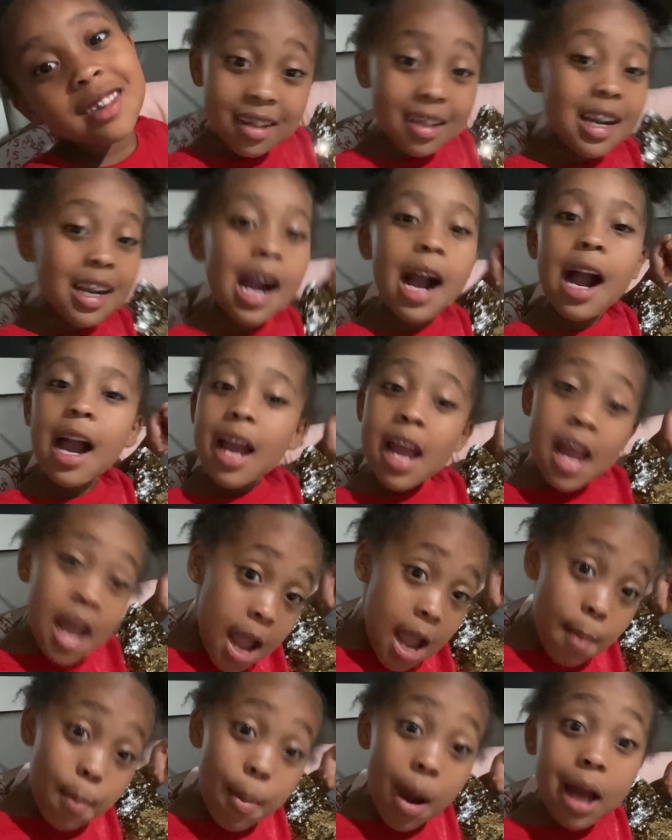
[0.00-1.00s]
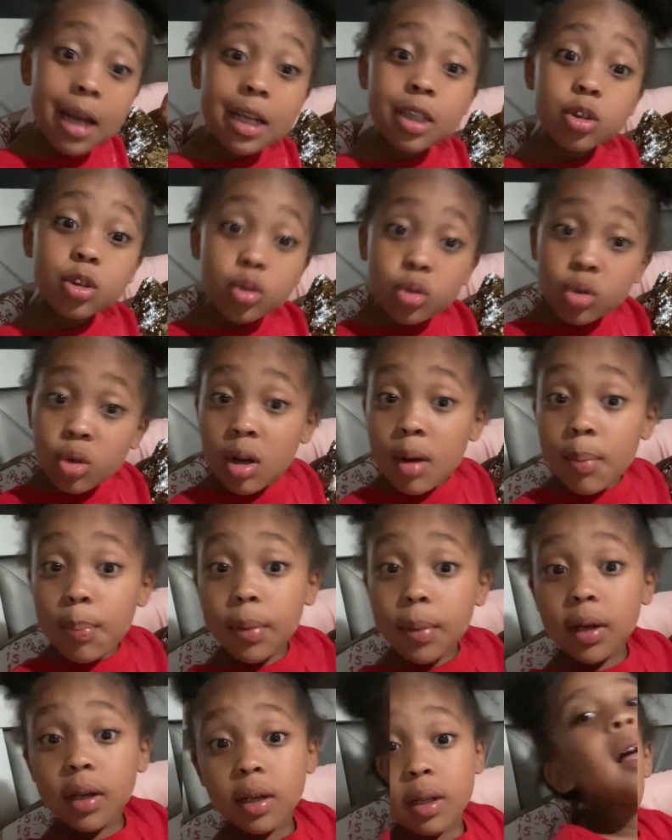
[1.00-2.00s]
got everybody
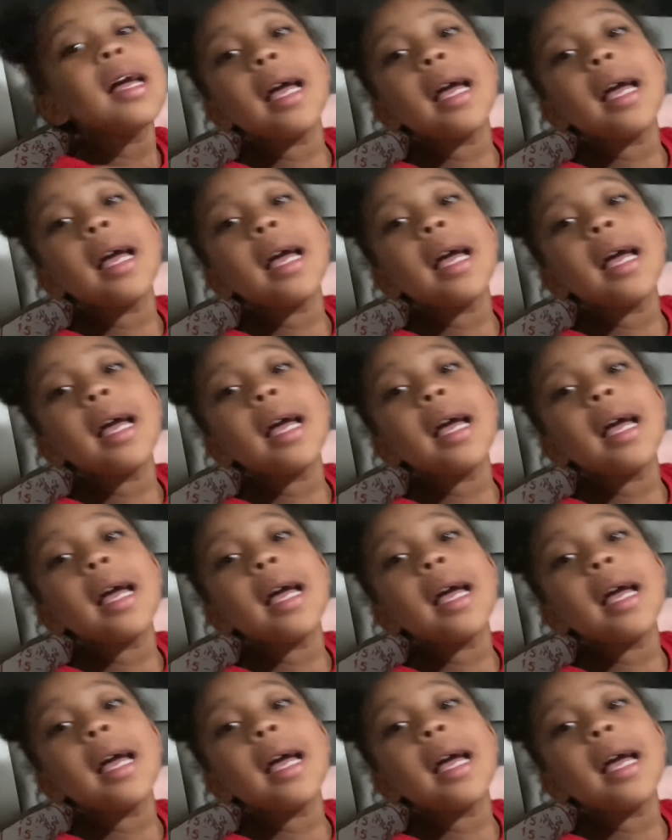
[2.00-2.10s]
tripping.